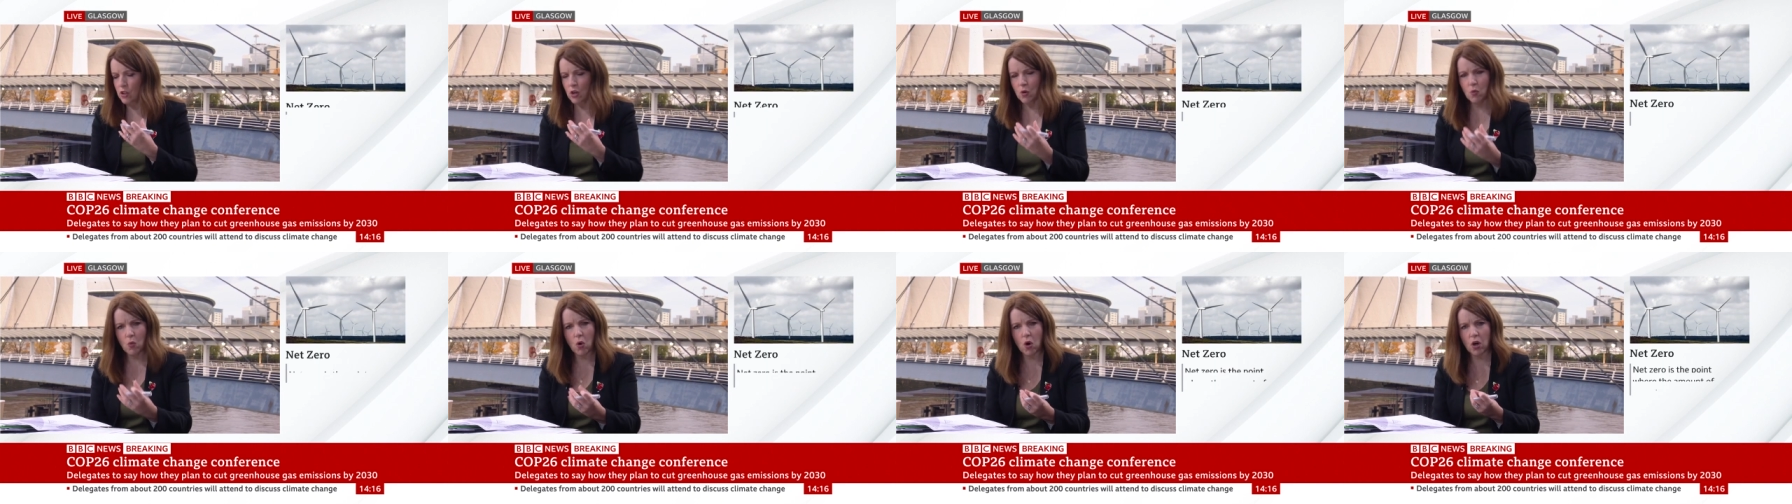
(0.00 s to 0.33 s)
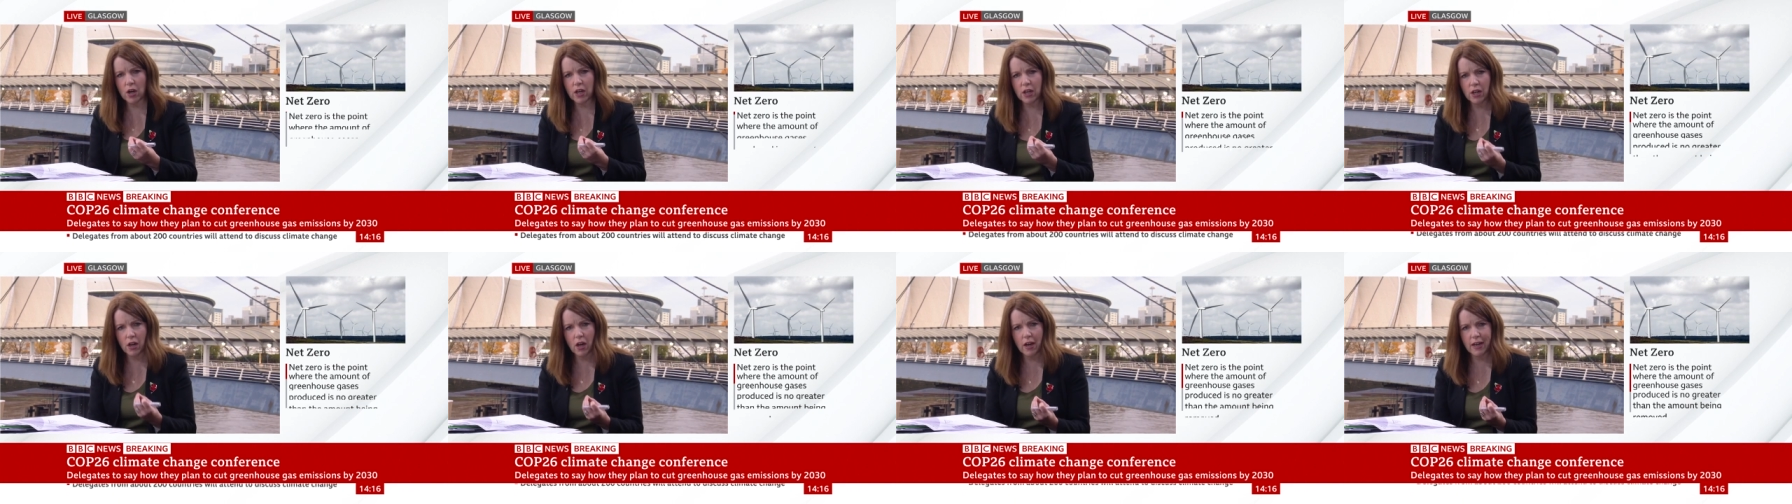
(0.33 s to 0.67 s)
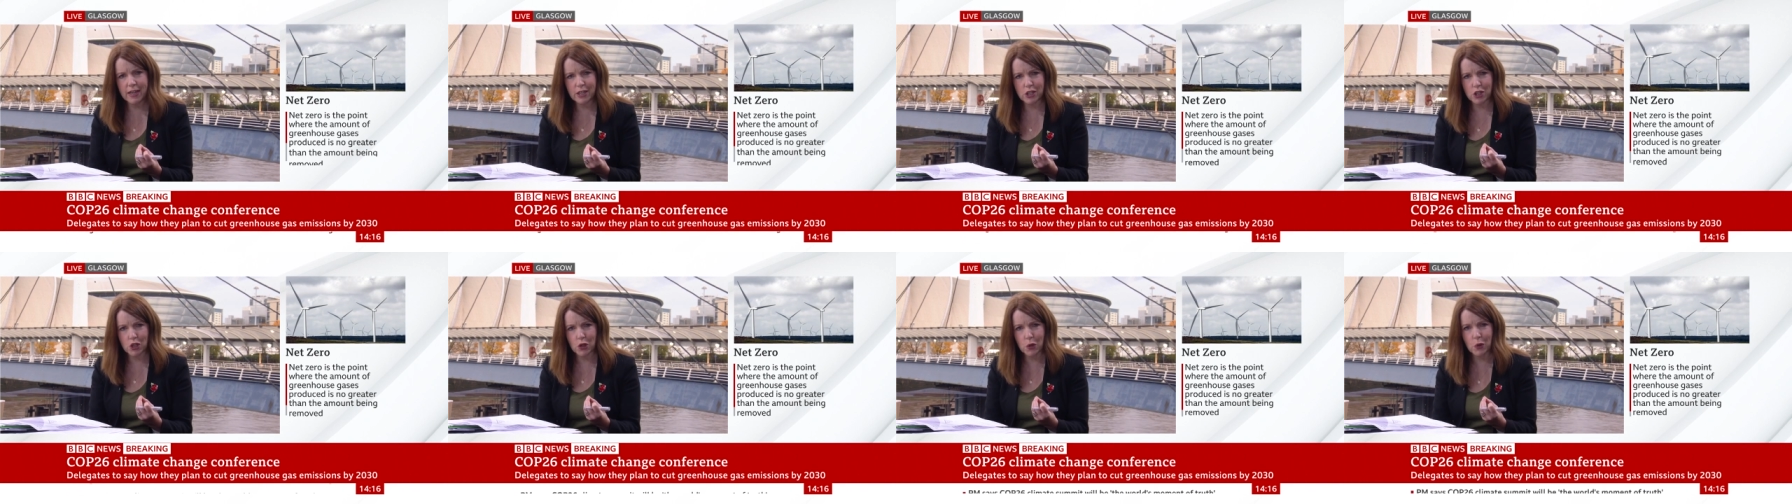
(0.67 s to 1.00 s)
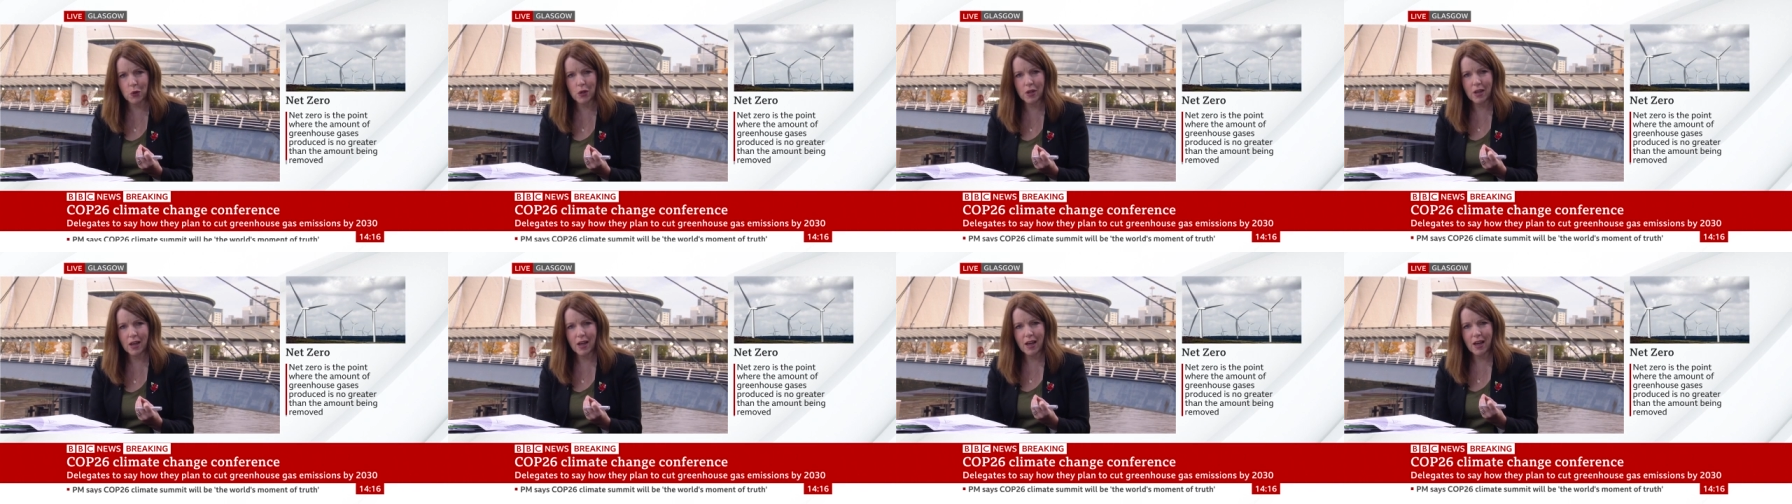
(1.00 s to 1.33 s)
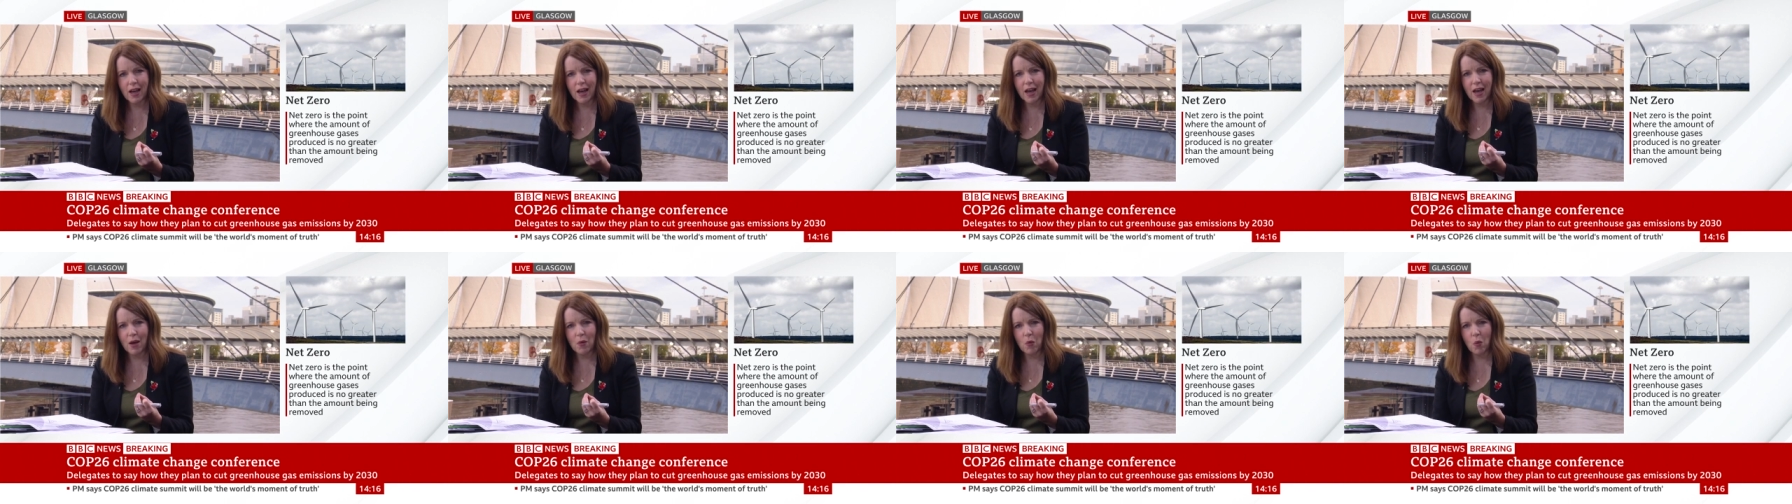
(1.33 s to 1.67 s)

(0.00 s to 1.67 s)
you know, what can I do? Uh,